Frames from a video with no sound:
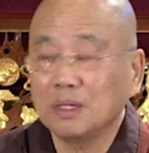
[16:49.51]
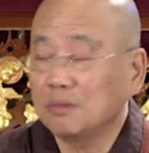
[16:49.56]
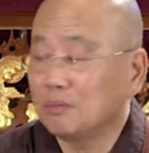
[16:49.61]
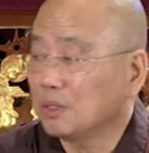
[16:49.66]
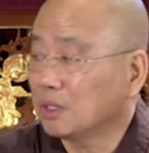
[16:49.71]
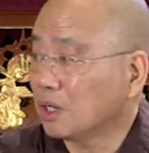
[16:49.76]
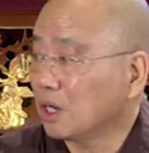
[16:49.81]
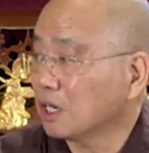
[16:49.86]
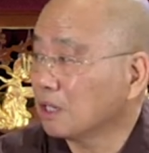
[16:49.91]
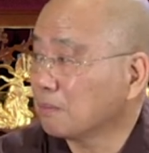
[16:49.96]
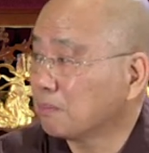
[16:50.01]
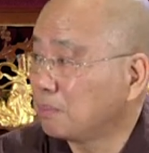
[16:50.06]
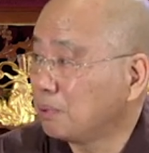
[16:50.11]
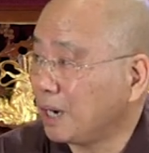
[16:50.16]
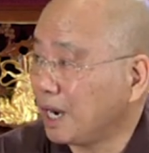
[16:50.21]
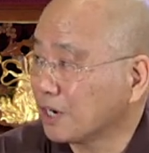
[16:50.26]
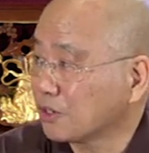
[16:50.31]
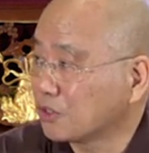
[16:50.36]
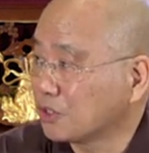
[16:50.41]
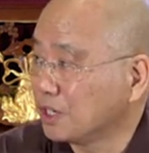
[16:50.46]
we call it
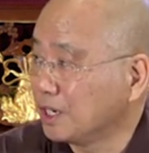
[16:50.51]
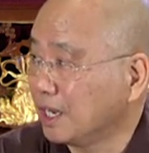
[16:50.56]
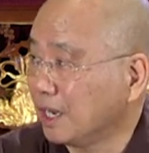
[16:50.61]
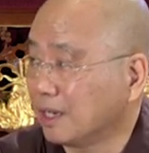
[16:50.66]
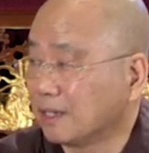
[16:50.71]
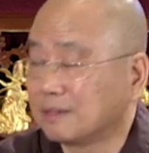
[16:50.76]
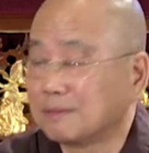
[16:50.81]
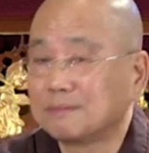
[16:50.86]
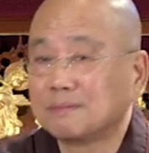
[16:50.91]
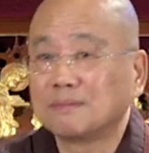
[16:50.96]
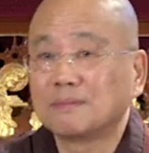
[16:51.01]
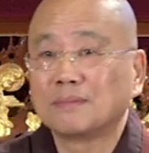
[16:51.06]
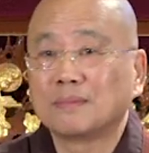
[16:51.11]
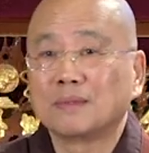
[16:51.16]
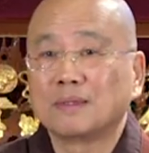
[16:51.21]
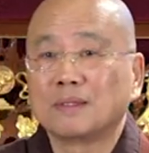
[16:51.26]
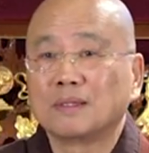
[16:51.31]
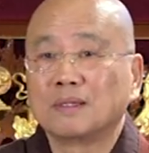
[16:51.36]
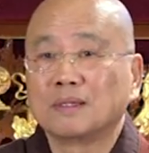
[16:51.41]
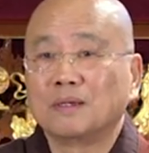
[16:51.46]
prajna,
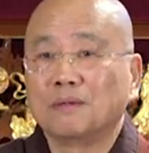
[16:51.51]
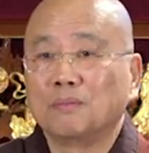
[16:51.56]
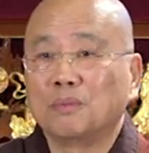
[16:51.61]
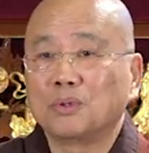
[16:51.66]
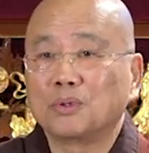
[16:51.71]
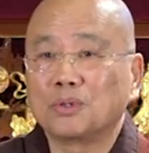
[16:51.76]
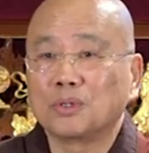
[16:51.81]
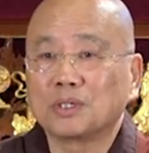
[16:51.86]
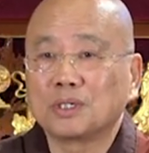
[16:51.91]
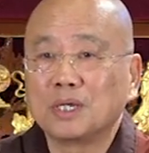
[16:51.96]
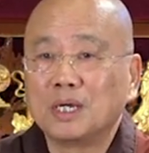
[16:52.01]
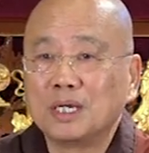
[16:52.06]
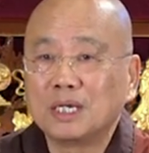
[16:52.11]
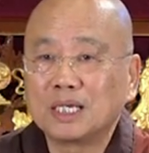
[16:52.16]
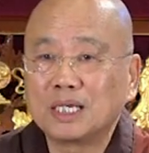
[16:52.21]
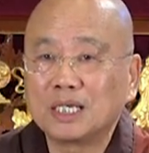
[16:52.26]
which is